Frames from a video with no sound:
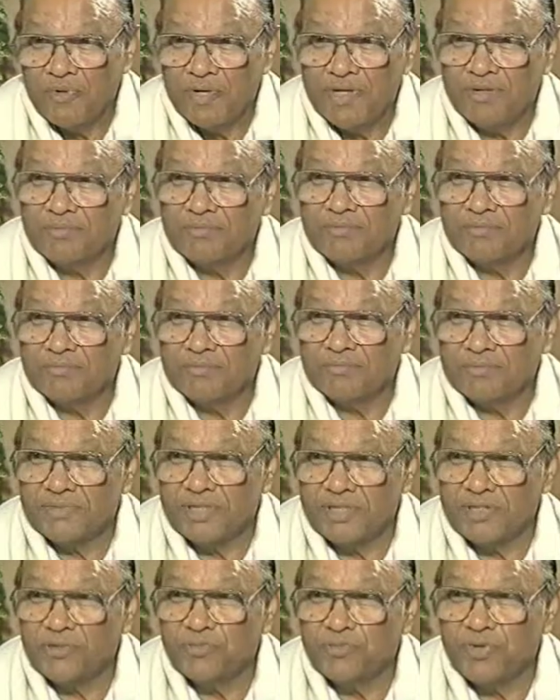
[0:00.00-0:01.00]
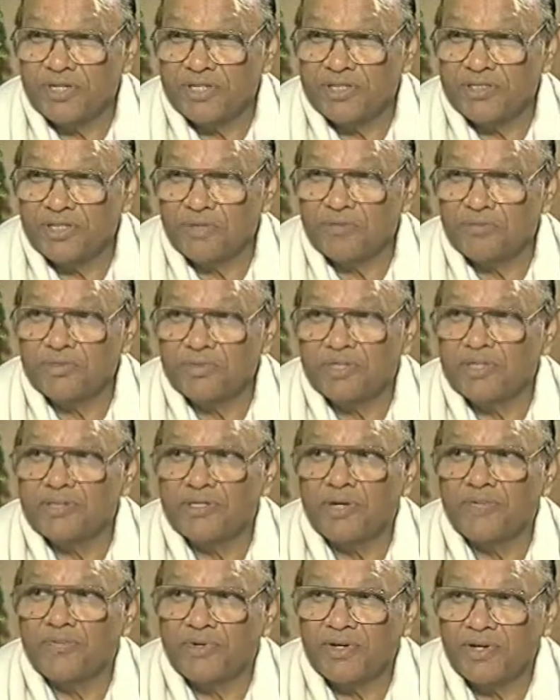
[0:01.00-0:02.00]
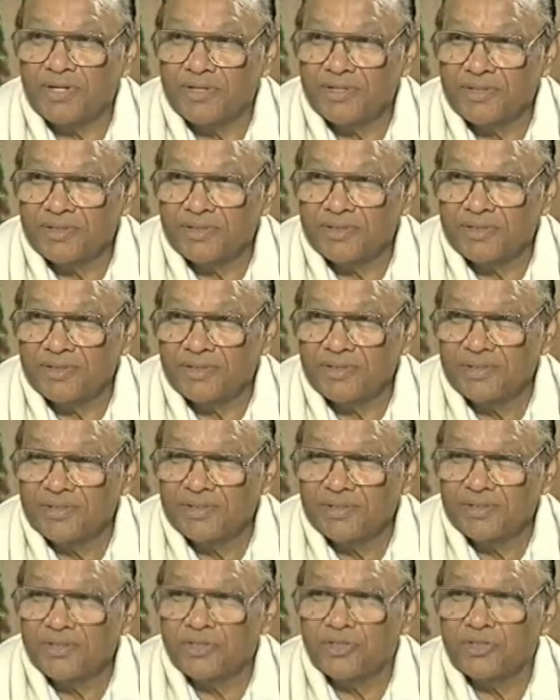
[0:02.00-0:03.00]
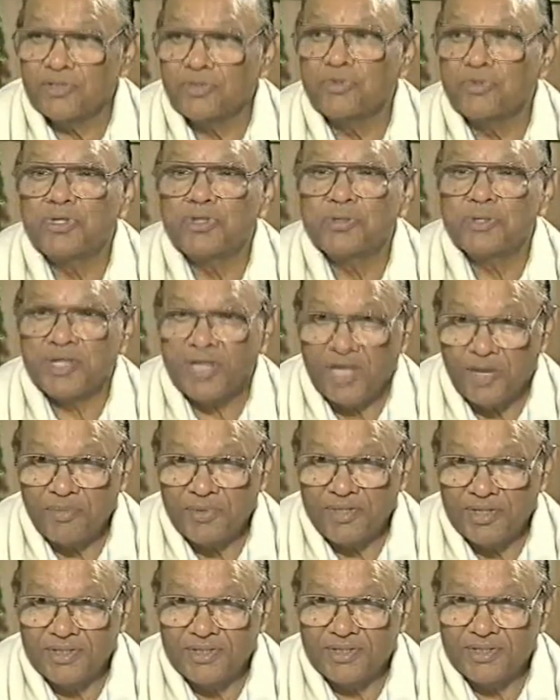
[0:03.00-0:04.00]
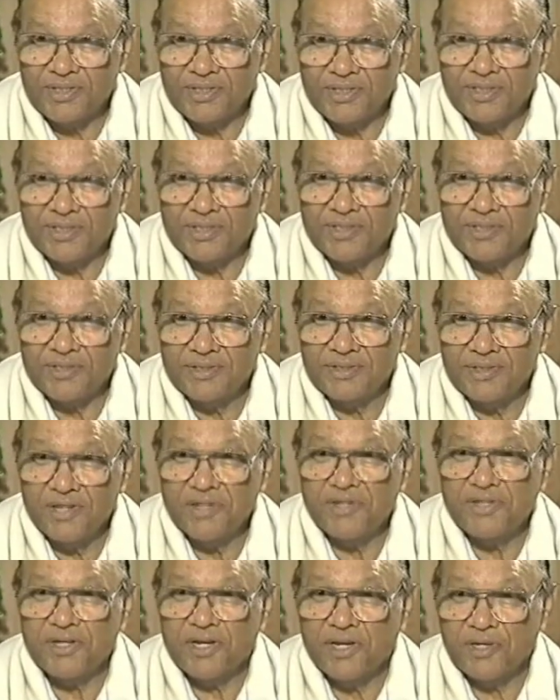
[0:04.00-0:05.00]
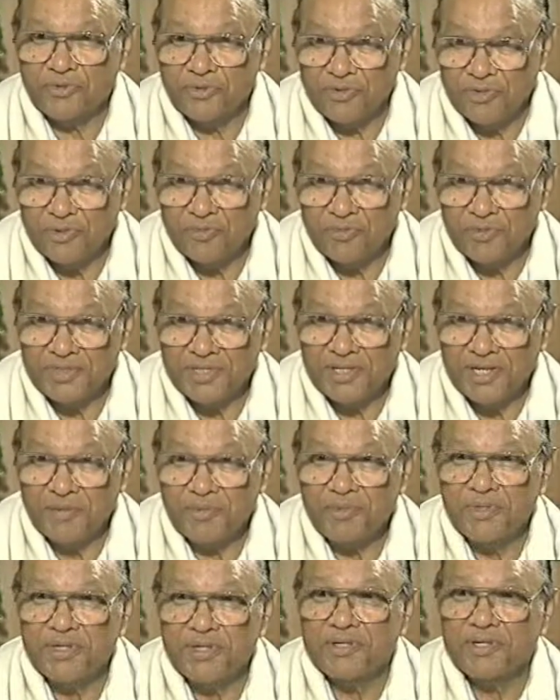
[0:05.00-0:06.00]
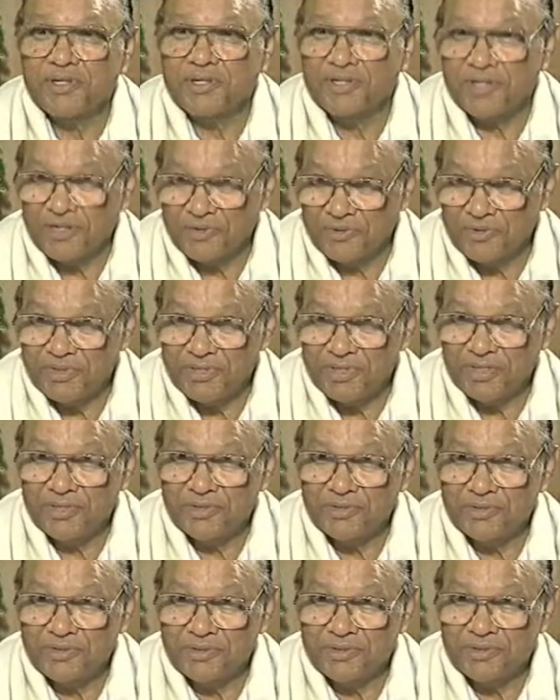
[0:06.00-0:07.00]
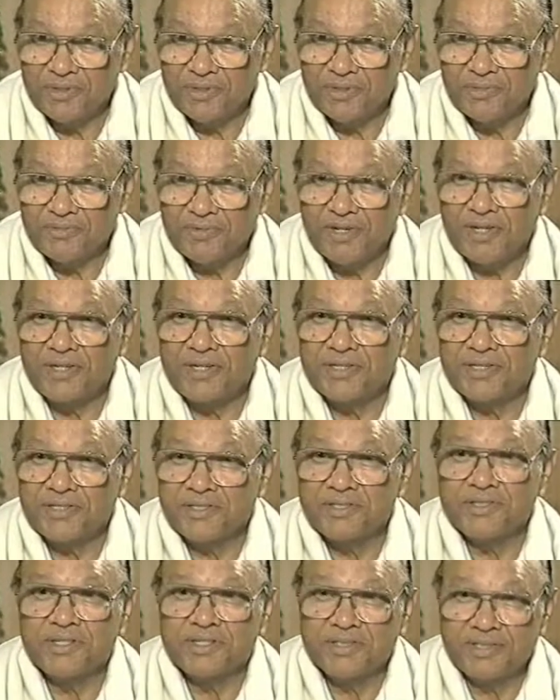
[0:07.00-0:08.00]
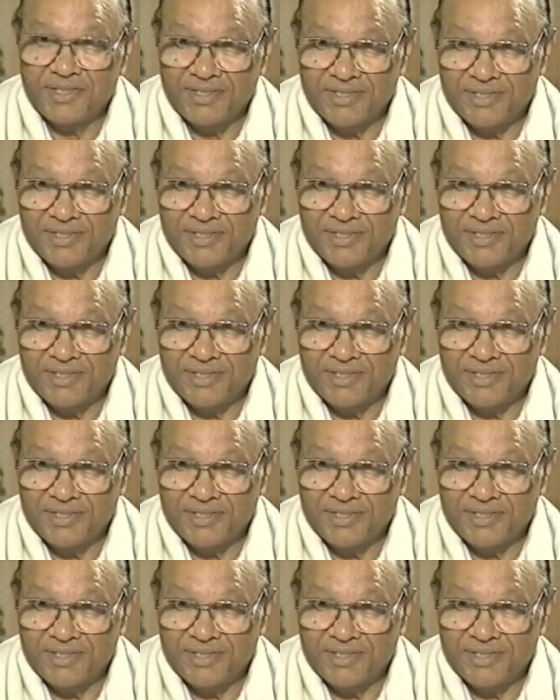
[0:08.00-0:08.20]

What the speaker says: Well, that is what I said, because after all, this is going to the cabinet decision, and he has to come to the cabinet, and he has to take his final decision on